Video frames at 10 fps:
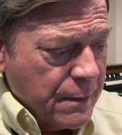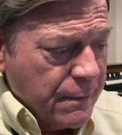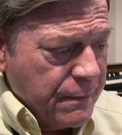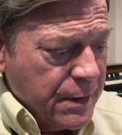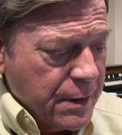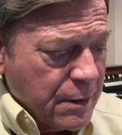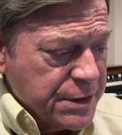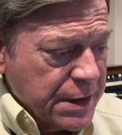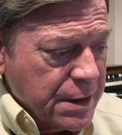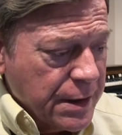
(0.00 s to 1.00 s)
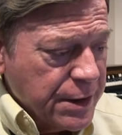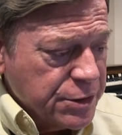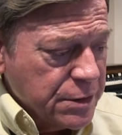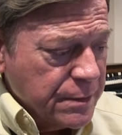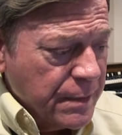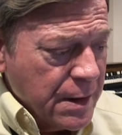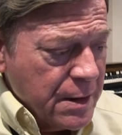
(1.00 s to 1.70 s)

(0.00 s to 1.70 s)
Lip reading: the articulation.